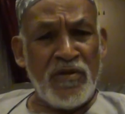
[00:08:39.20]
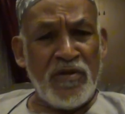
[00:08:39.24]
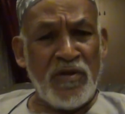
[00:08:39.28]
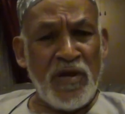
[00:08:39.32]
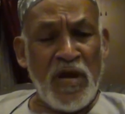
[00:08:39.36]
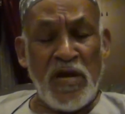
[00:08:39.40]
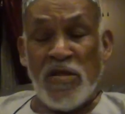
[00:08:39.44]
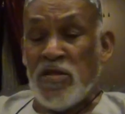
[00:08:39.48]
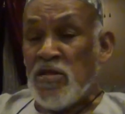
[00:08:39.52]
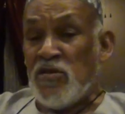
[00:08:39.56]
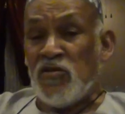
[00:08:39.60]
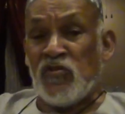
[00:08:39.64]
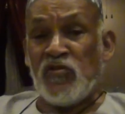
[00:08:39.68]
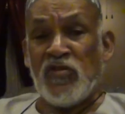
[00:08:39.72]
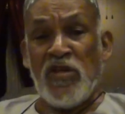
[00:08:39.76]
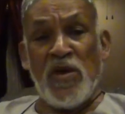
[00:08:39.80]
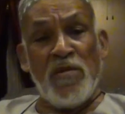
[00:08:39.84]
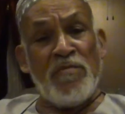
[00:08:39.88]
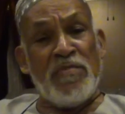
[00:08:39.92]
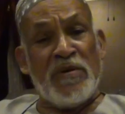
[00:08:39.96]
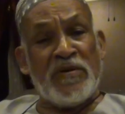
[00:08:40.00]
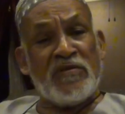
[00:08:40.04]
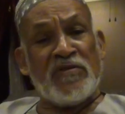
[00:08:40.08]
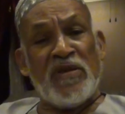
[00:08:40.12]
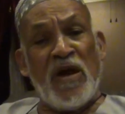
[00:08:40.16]
And his
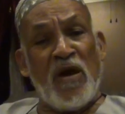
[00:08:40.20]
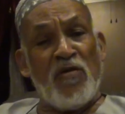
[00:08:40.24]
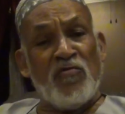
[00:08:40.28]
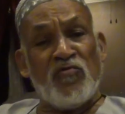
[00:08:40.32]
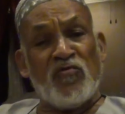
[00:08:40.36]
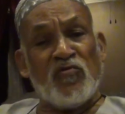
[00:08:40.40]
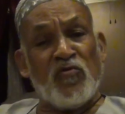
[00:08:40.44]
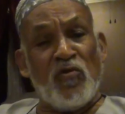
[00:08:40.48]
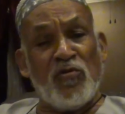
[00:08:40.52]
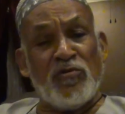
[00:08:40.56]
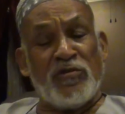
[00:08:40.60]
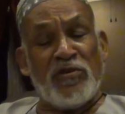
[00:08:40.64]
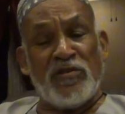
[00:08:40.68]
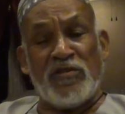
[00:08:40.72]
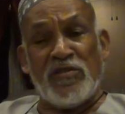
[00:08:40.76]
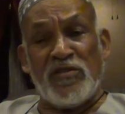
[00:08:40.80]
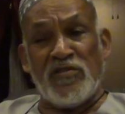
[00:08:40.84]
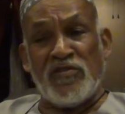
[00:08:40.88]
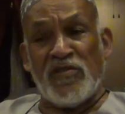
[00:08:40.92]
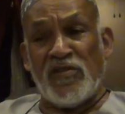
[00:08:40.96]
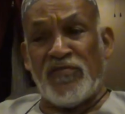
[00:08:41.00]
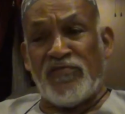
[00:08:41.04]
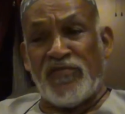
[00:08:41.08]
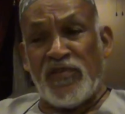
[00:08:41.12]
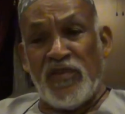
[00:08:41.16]
neighbor's house thought it
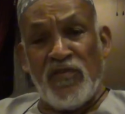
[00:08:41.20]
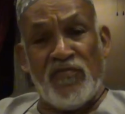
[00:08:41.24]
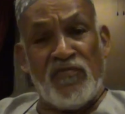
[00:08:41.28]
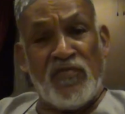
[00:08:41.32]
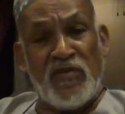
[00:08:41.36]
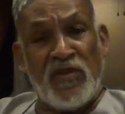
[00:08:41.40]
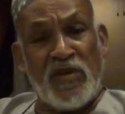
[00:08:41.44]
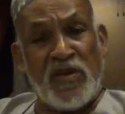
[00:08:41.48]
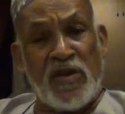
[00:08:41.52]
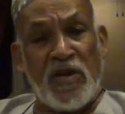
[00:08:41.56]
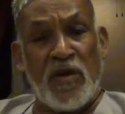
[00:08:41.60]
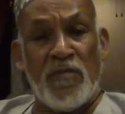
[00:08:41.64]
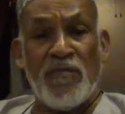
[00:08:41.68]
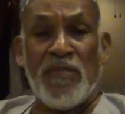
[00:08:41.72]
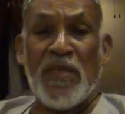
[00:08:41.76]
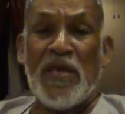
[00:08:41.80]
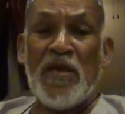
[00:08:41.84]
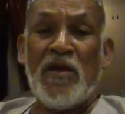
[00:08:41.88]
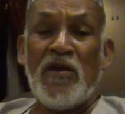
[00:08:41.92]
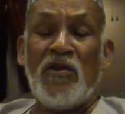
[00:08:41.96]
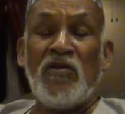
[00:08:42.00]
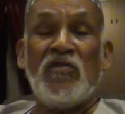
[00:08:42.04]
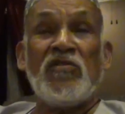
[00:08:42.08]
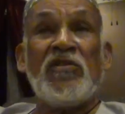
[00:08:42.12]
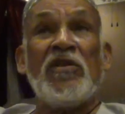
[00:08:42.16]
is a thief. He came.
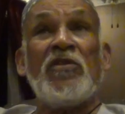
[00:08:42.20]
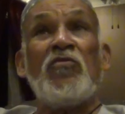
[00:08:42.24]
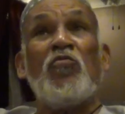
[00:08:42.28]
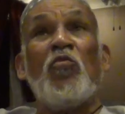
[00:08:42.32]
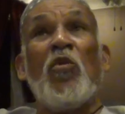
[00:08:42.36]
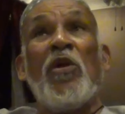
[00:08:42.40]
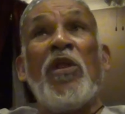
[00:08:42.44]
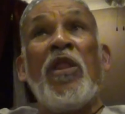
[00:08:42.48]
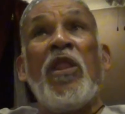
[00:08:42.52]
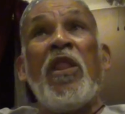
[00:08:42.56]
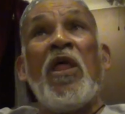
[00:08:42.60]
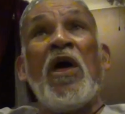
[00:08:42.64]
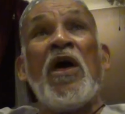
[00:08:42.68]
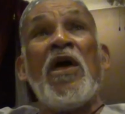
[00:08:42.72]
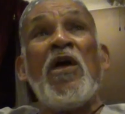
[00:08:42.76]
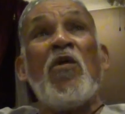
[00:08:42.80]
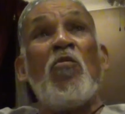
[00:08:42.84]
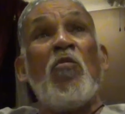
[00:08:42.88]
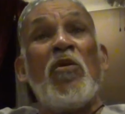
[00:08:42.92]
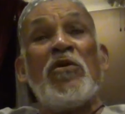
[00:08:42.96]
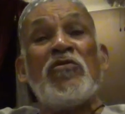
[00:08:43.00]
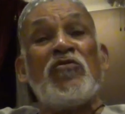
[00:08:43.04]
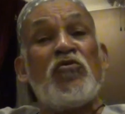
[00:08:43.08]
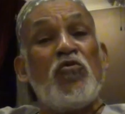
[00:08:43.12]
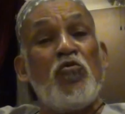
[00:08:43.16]
He said, Wallah, I
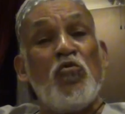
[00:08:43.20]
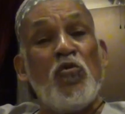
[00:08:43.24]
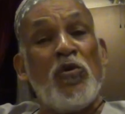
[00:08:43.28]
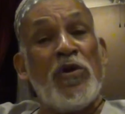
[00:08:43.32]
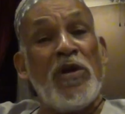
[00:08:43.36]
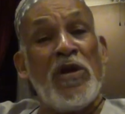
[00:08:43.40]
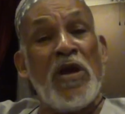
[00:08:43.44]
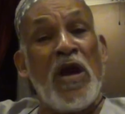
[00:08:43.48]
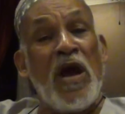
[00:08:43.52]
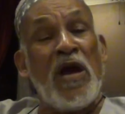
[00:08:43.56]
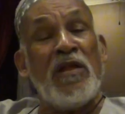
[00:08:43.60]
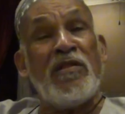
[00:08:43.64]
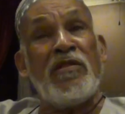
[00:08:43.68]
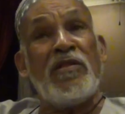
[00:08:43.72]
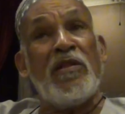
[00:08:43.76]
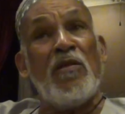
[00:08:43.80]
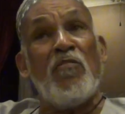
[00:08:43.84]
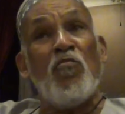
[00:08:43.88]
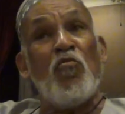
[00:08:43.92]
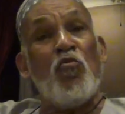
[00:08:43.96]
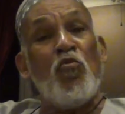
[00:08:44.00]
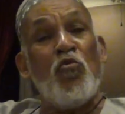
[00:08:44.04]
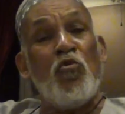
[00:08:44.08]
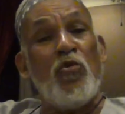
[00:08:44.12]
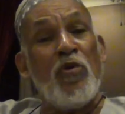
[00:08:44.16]
was looking at the
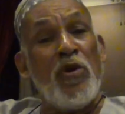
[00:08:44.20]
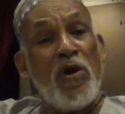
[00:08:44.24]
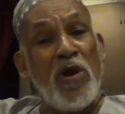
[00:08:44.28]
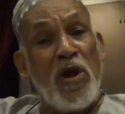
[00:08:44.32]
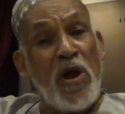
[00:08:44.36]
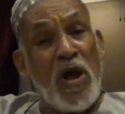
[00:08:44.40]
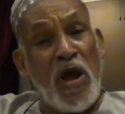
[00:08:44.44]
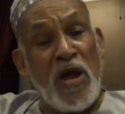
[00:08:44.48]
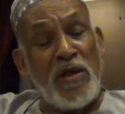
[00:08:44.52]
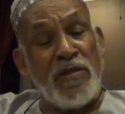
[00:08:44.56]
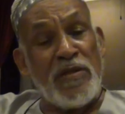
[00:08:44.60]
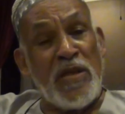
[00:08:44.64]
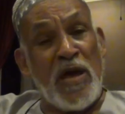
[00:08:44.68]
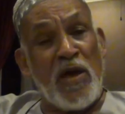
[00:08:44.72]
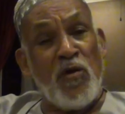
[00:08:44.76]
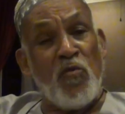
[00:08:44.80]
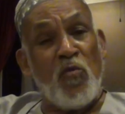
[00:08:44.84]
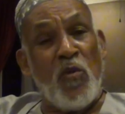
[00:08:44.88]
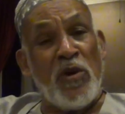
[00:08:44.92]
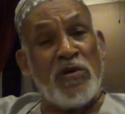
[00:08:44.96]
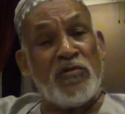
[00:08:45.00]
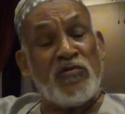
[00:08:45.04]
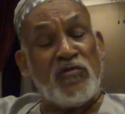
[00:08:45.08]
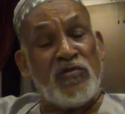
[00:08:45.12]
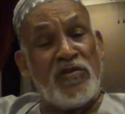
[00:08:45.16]
moon and I
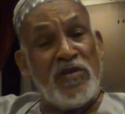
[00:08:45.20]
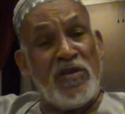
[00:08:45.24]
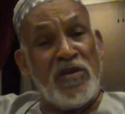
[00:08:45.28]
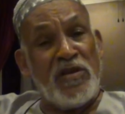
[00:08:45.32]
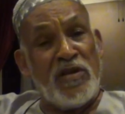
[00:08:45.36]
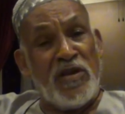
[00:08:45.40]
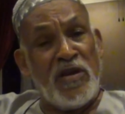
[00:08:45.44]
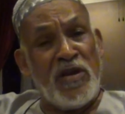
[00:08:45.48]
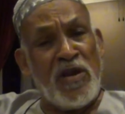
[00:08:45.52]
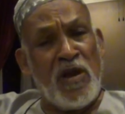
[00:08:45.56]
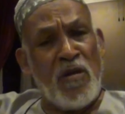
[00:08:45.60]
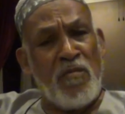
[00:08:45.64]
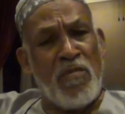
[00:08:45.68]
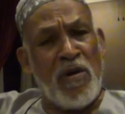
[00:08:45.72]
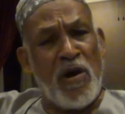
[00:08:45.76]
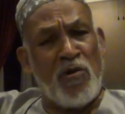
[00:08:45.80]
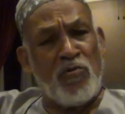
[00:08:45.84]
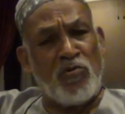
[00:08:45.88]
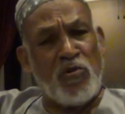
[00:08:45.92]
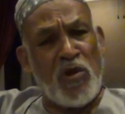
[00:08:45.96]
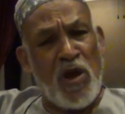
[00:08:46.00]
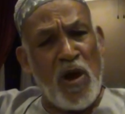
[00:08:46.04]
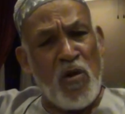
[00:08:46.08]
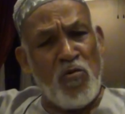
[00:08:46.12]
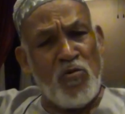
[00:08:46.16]
was thinking
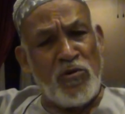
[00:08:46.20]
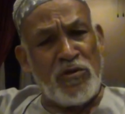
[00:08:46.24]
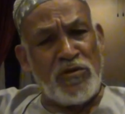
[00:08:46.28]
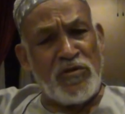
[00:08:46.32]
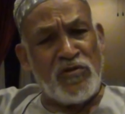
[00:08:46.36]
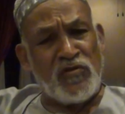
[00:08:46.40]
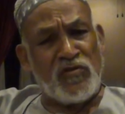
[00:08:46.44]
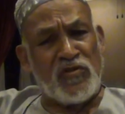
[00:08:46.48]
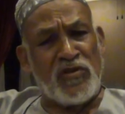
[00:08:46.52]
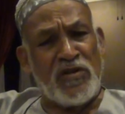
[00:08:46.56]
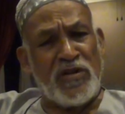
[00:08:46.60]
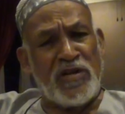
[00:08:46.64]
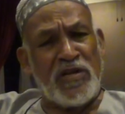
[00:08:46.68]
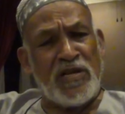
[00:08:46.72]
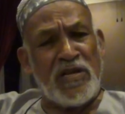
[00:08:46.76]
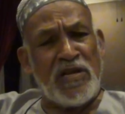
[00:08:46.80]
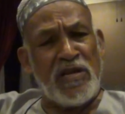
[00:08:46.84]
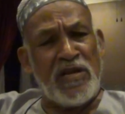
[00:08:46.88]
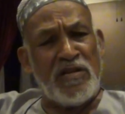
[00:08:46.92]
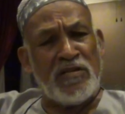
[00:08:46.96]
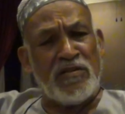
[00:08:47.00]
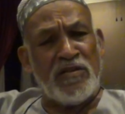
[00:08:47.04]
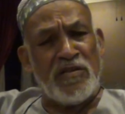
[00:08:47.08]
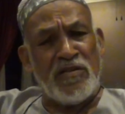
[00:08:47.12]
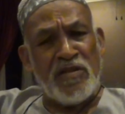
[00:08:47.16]
about how it is
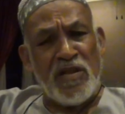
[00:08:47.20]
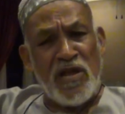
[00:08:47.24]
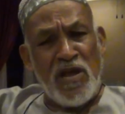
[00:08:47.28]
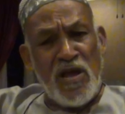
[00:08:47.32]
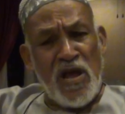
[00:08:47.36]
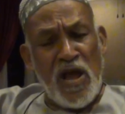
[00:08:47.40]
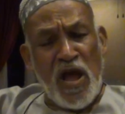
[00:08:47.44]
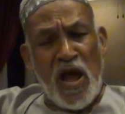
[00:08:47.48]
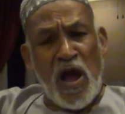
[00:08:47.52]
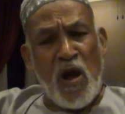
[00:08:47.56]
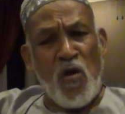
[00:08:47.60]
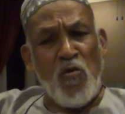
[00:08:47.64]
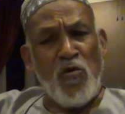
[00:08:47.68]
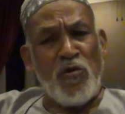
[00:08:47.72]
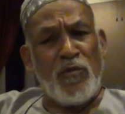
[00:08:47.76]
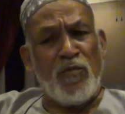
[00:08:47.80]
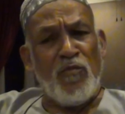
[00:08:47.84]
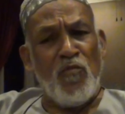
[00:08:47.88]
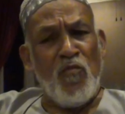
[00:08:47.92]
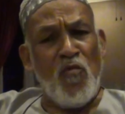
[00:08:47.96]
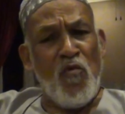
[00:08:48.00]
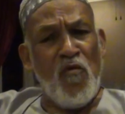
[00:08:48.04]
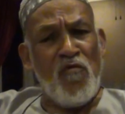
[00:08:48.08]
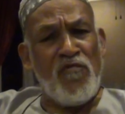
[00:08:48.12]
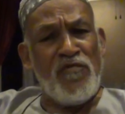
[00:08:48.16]
created, how it
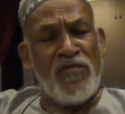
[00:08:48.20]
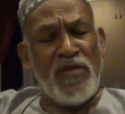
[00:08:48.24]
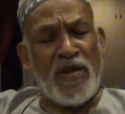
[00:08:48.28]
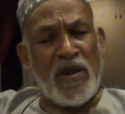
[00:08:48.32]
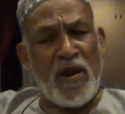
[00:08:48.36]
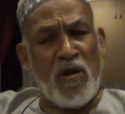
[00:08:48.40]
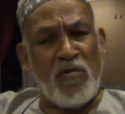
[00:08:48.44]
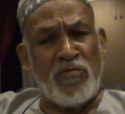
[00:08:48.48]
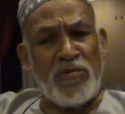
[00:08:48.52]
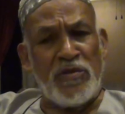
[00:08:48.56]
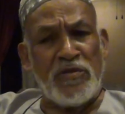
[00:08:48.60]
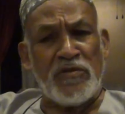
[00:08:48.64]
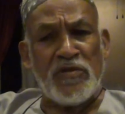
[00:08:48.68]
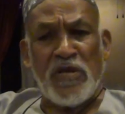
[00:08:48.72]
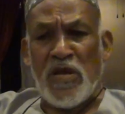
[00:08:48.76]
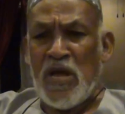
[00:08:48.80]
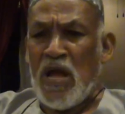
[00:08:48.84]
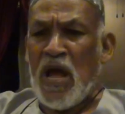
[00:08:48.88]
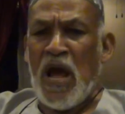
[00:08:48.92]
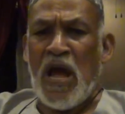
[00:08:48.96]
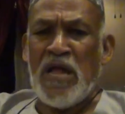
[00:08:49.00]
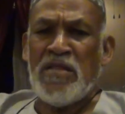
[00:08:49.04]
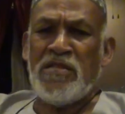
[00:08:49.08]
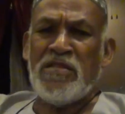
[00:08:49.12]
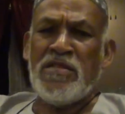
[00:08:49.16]
moves around this.
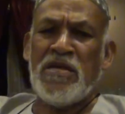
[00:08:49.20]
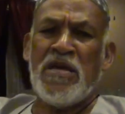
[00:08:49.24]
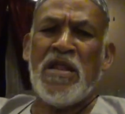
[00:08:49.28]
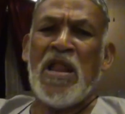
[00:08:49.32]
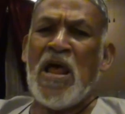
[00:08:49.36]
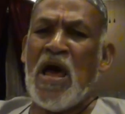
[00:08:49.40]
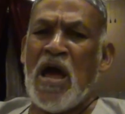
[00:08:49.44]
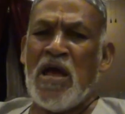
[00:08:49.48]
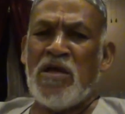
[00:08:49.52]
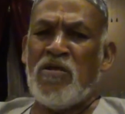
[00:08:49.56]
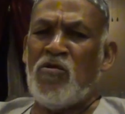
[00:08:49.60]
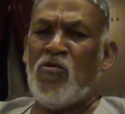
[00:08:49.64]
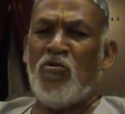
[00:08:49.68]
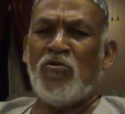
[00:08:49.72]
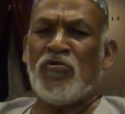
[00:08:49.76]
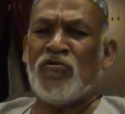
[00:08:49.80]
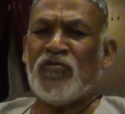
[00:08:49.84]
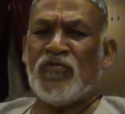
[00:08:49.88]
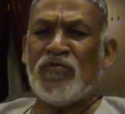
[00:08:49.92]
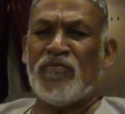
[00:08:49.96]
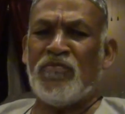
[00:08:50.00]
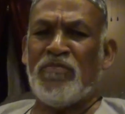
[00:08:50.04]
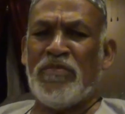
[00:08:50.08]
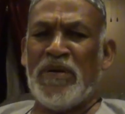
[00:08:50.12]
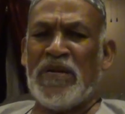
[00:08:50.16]
And then I
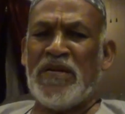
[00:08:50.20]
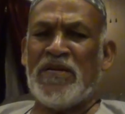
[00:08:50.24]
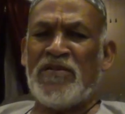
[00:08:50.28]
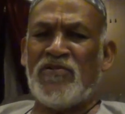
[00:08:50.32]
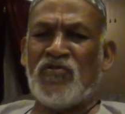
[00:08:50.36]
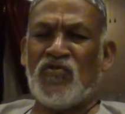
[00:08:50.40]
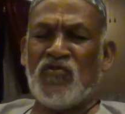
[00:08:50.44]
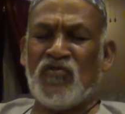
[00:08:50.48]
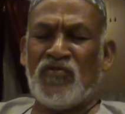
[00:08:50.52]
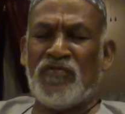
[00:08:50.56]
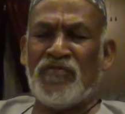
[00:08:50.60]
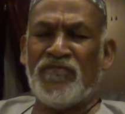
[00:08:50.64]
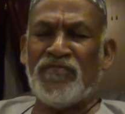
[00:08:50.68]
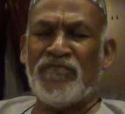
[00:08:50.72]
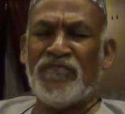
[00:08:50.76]
lost balance.